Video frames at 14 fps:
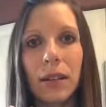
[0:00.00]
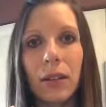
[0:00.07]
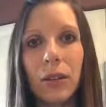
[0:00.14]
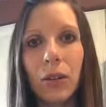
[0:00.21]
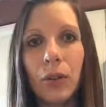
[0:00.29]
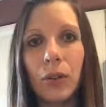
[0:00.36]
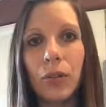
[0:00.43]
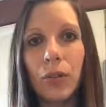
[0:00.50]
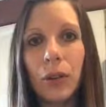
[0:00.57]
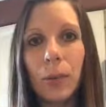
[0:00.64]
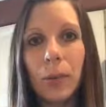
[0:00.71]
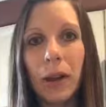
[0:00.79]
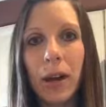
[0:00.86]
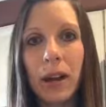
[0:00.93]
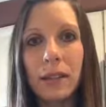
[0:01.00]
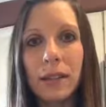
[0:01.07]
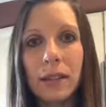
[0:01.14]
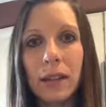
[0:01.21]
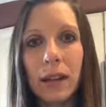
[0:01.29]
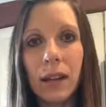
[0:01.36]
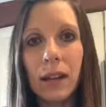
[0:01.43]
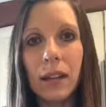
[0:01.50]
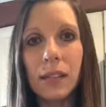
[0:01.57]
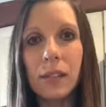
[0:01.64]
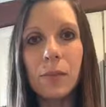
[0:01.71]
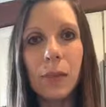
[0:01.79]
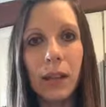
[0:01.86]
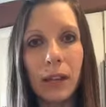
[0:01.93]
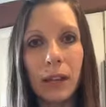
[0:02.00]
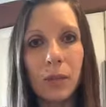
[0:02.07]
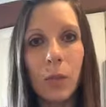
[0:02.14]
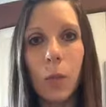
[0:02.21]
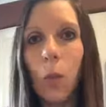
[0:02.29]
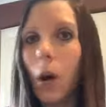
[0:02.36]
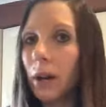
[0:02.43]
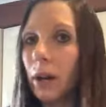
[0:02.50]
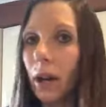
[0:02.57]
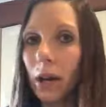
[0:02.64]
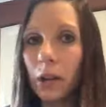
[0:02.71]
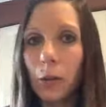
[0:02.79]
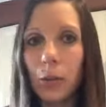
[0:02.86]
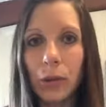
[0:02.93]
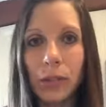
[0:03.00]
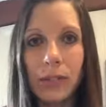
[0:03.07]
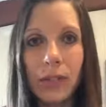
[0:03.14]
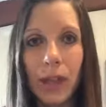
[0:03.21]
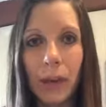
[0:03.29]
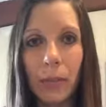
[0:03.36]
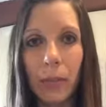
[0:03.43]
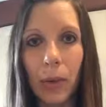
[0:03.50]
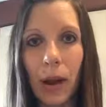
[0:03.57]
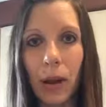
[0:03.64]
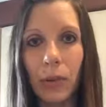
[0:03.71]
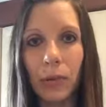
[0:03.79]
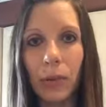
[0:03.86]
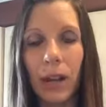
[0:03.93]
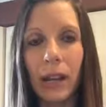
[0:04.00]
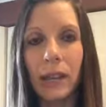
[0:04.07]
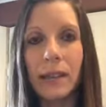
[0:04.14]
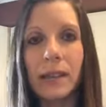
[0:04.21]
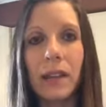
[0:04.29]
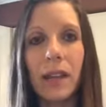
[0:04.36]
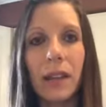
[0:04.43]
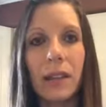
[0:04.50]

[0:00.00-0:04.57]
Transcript: gluten-free pasta. It is 100% brown rice.